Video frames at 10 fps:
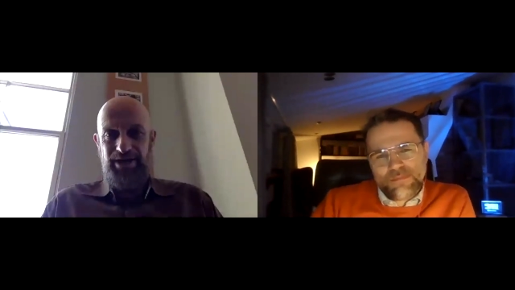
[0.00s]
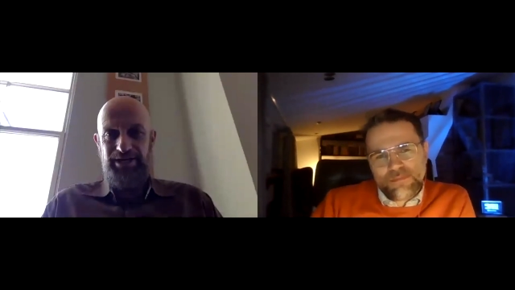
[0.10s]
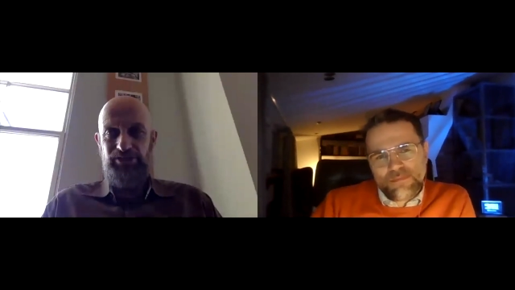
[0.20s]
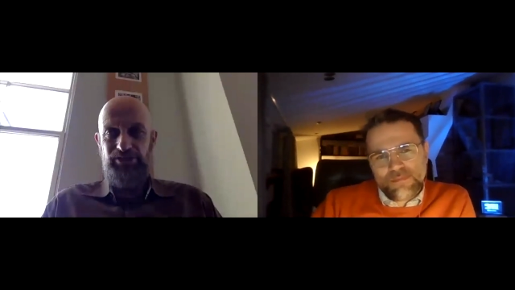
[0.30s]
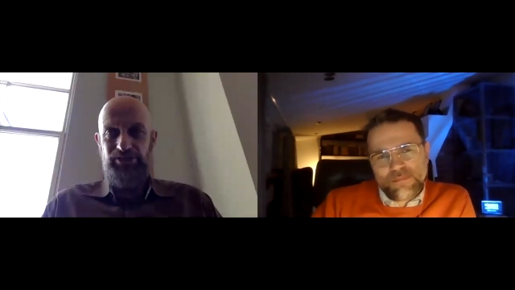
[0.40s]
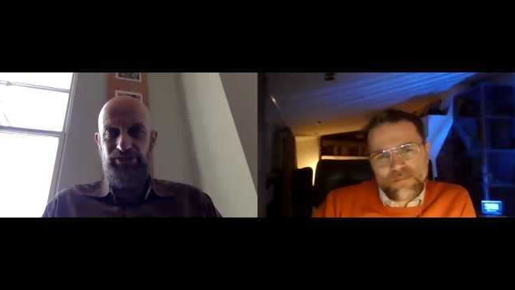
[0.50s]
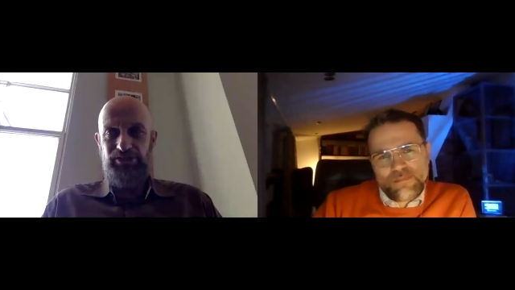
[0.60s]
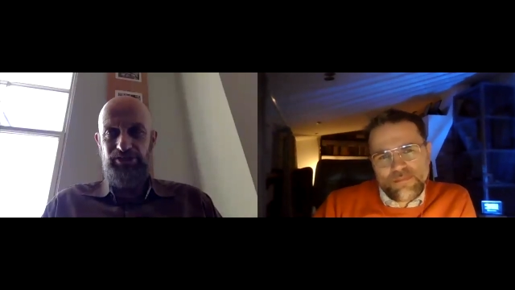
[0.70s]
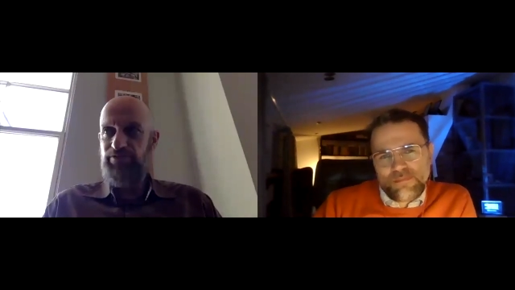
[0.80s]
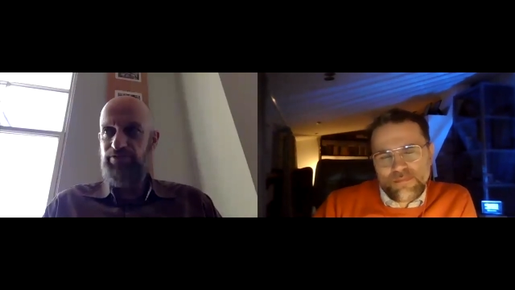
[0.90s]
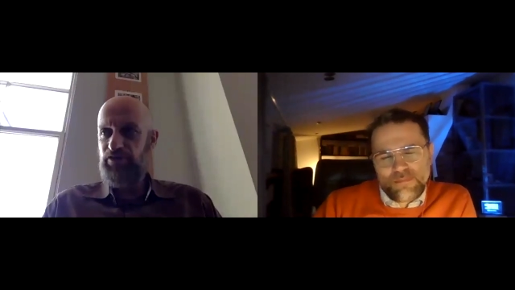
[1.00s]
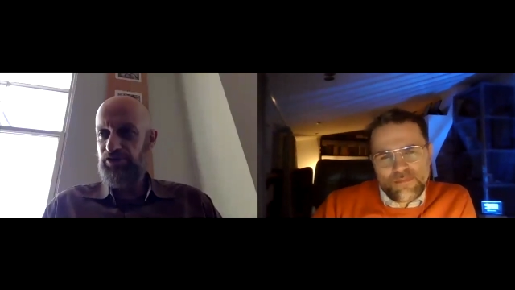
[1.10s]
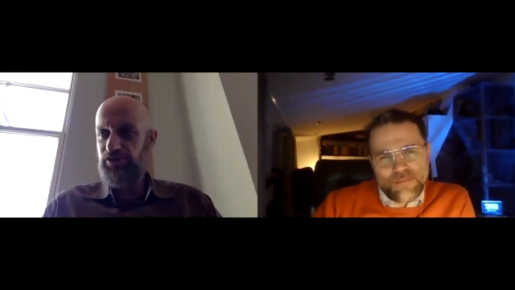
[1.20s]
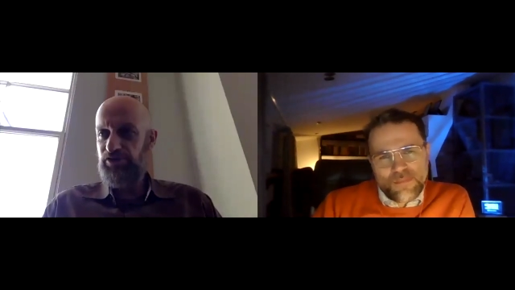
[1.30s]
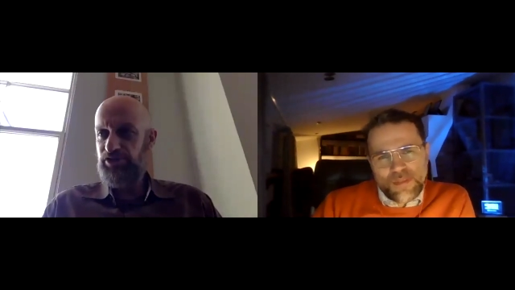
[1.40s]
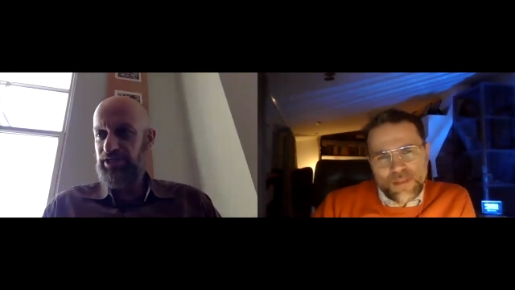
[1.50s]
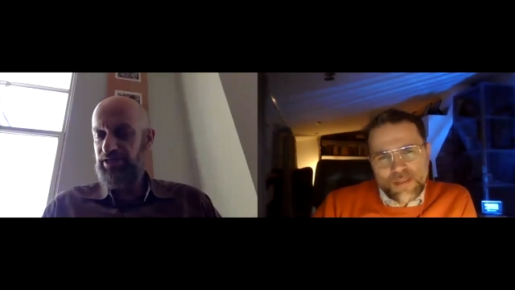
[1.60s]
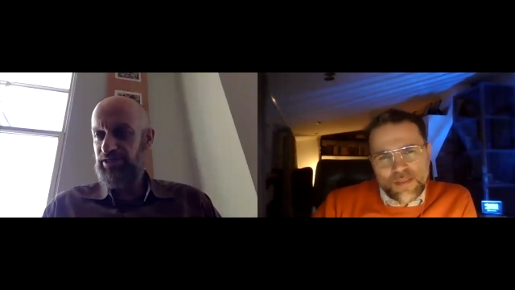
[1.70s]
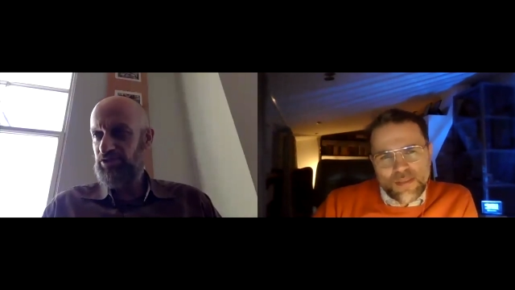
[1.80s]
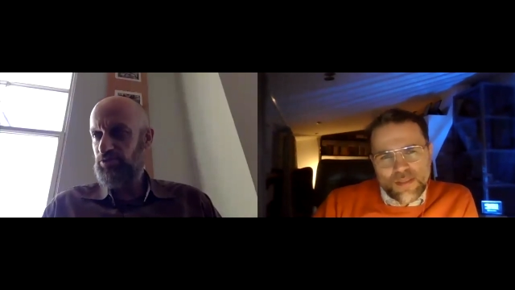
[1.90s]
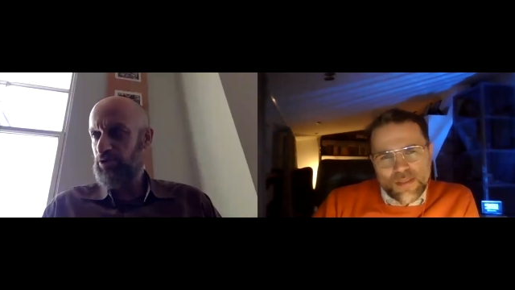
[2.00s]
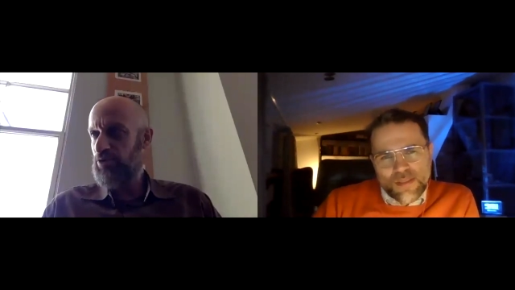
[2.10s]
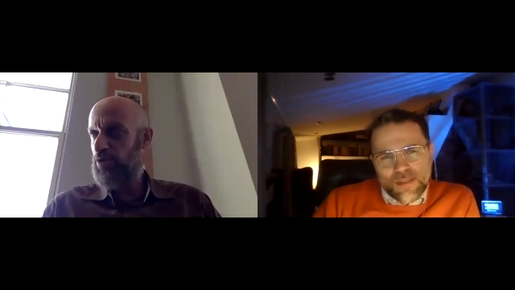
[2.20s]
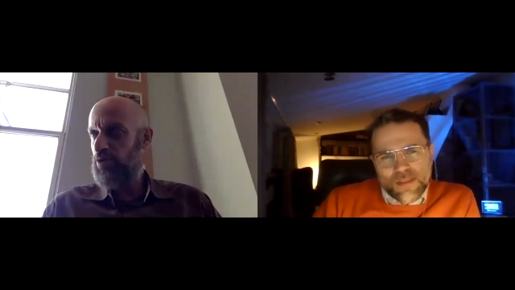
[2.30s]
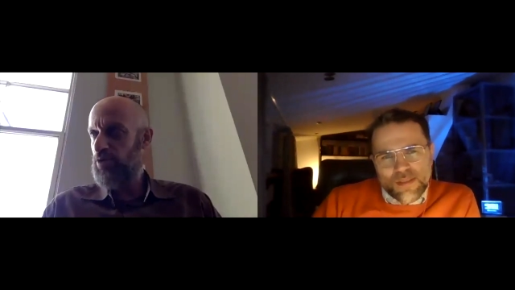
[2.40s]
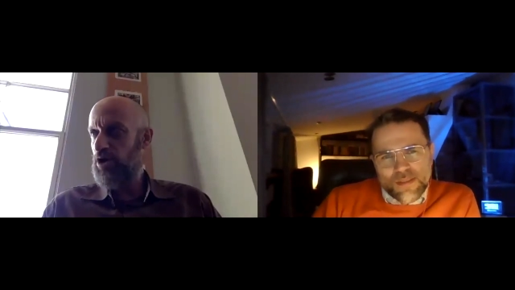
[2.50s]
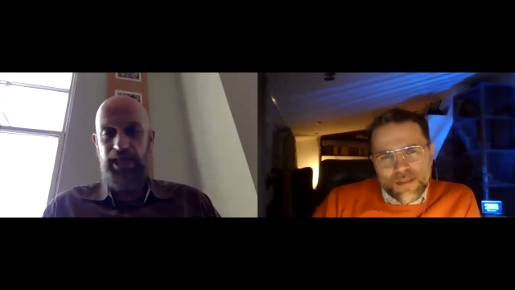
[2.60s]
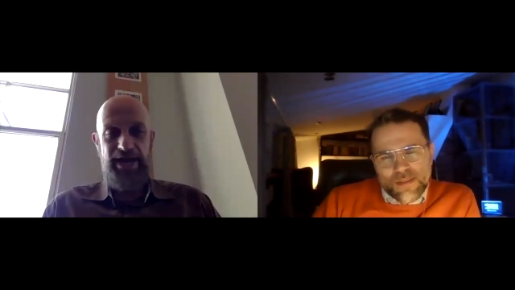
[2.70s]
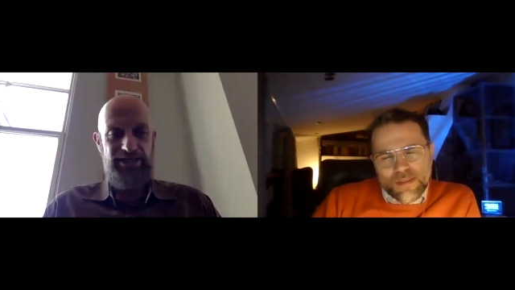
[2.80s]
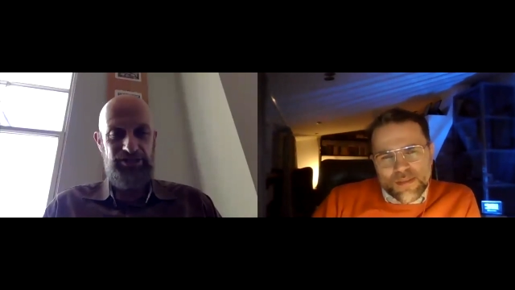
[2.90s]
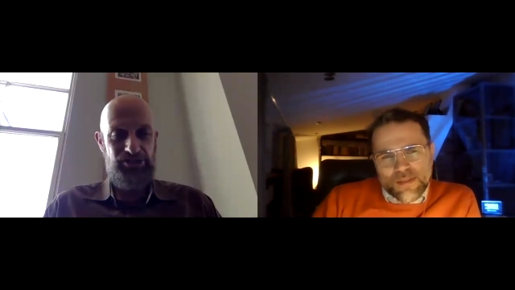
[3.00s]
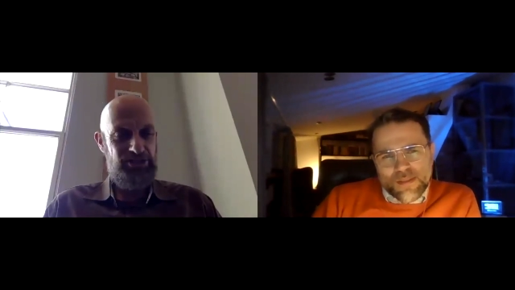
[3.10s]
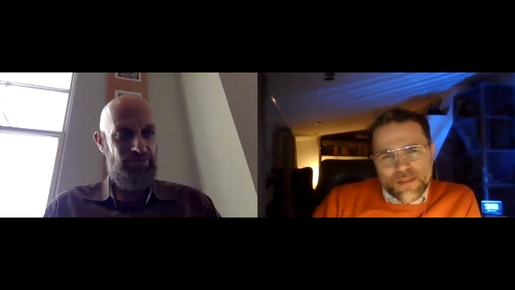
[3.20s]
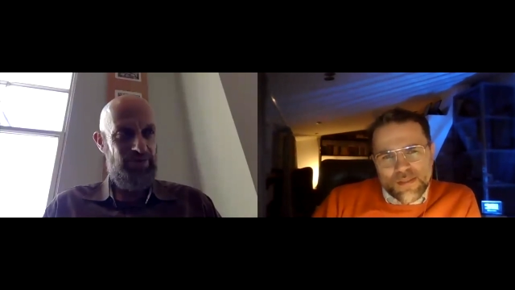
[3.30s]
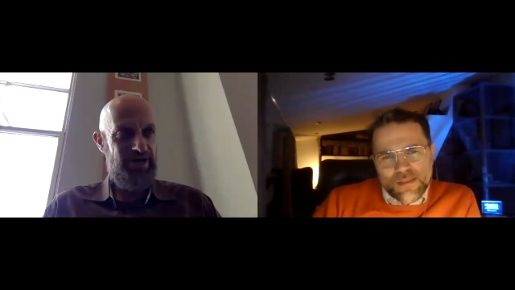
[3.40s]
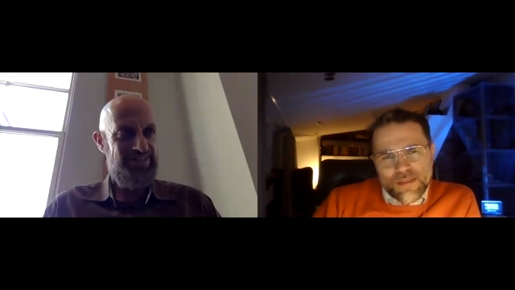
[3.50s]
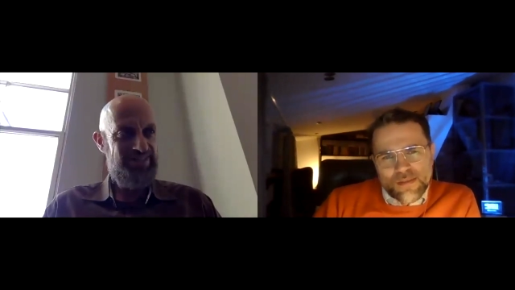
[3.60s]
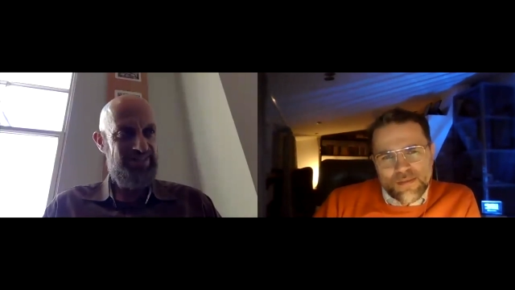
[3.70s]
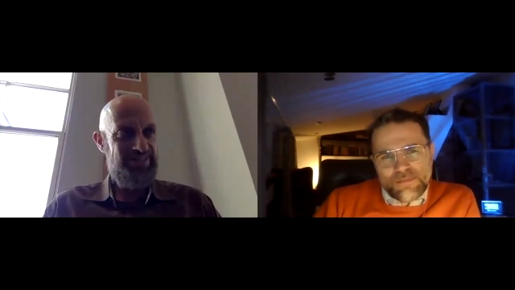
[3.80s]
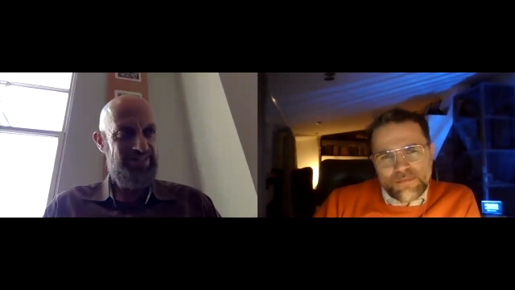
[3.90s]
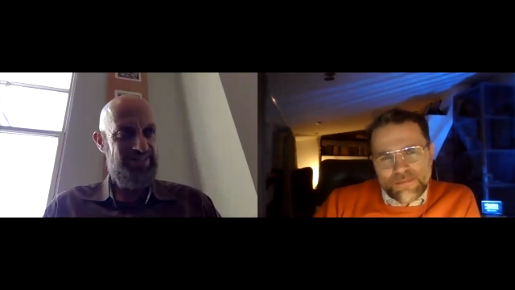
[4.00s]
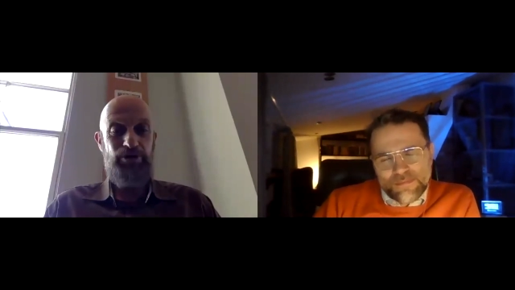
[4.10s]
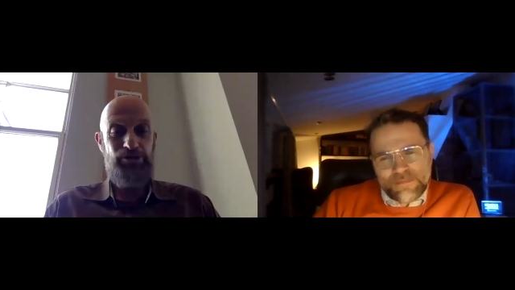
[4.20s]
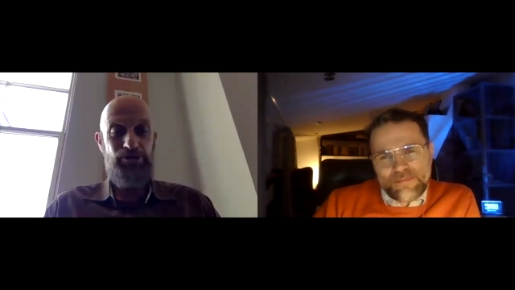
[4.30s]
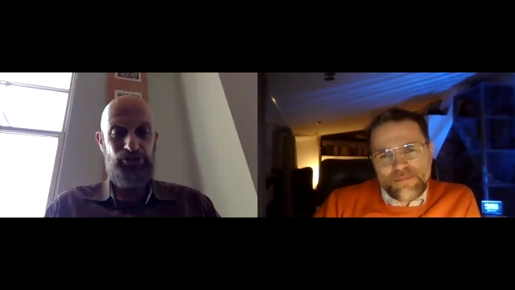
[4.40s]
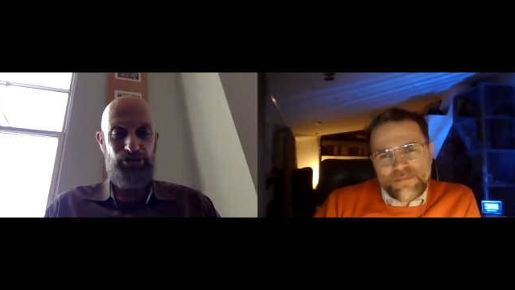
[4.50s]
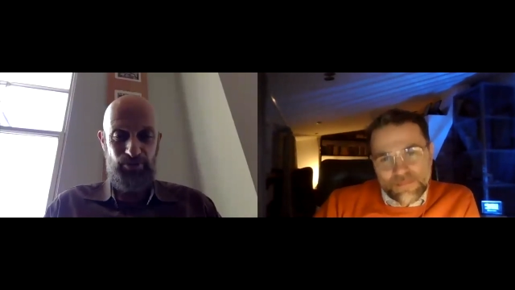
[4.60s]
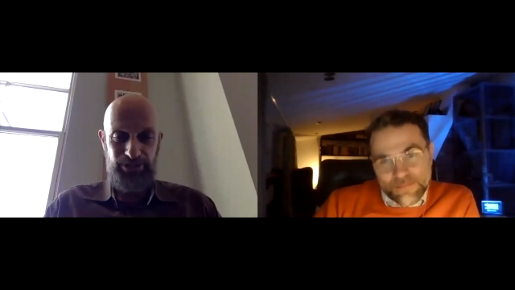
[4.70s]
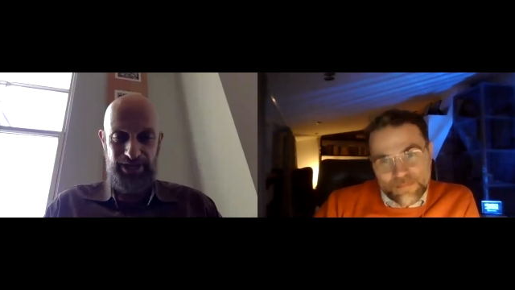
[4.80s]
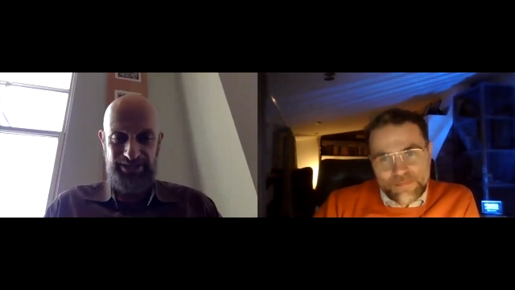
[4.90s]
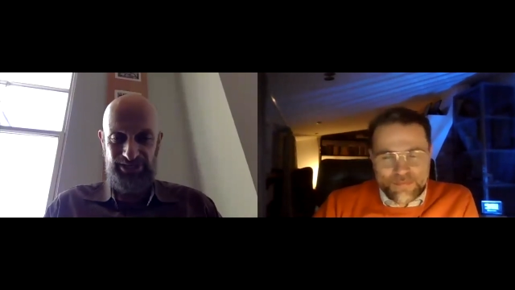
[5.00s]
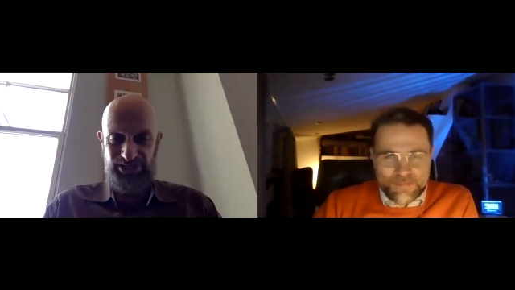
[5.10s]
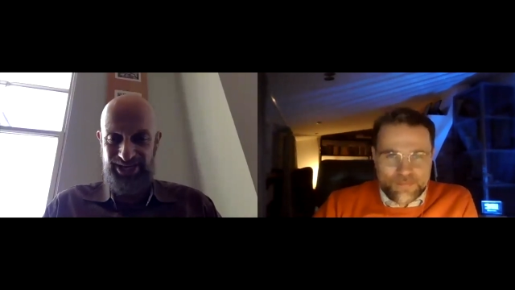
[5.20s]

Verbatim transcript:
Speaker 1: I guess there's prediction versus what we would all like to see, right? What what I personally would like to